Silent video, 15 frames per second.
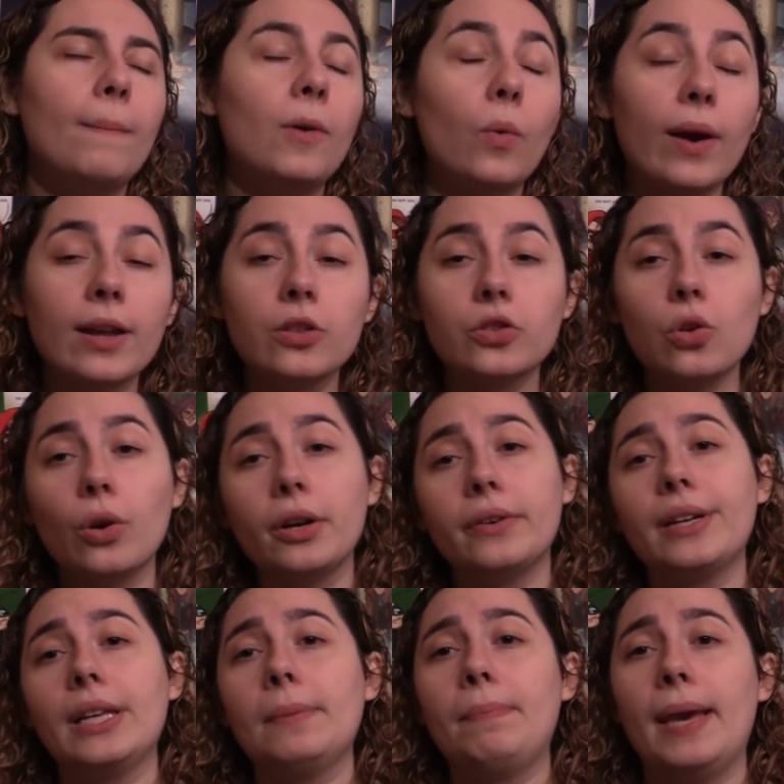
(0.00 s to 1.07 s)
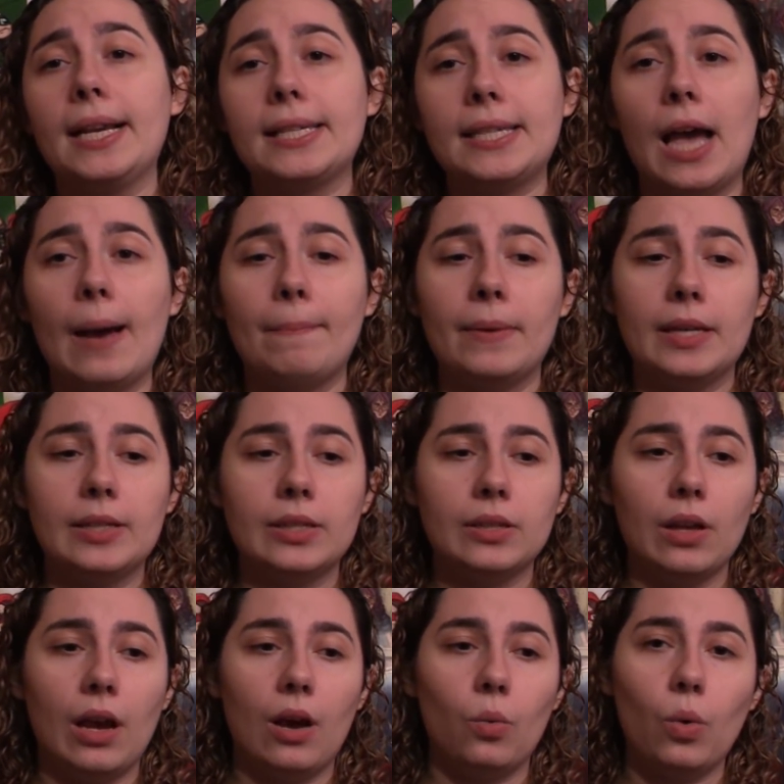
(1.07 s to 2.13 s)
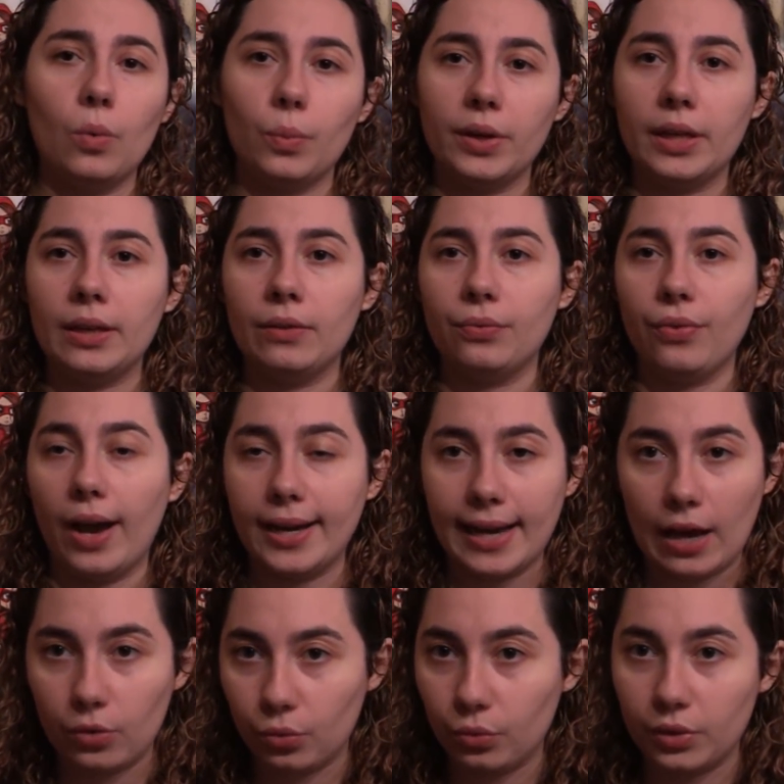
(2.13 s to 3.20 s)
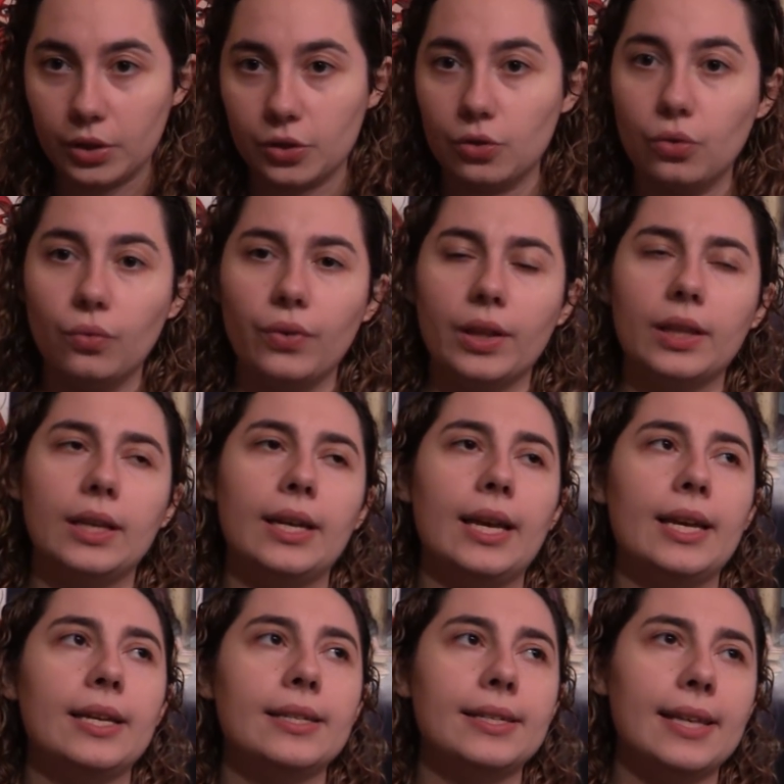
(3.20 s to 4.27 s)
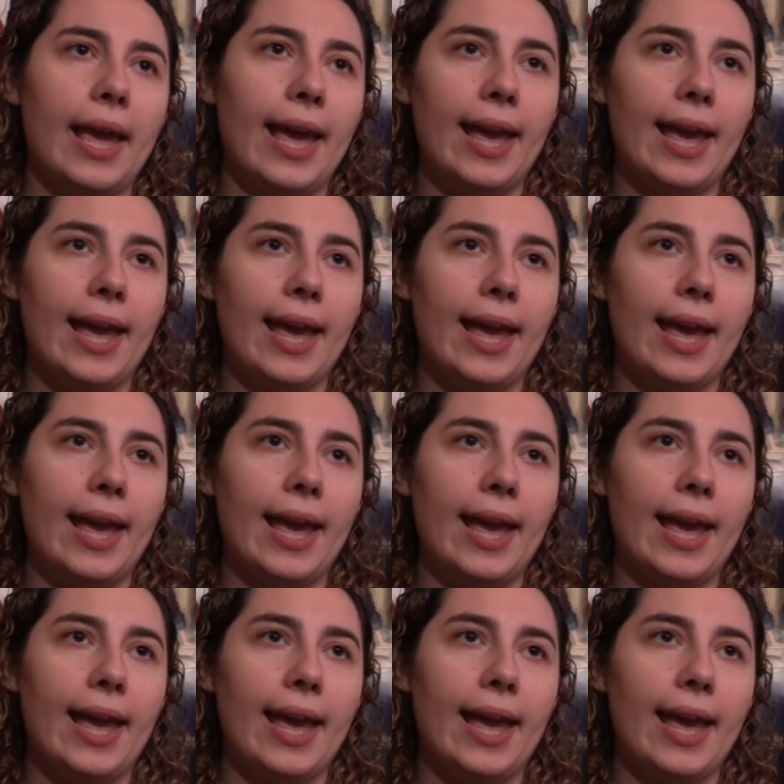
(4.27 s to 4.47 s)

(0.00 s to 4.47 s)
But where the story really picks up is uh, when we find out who this new villain is,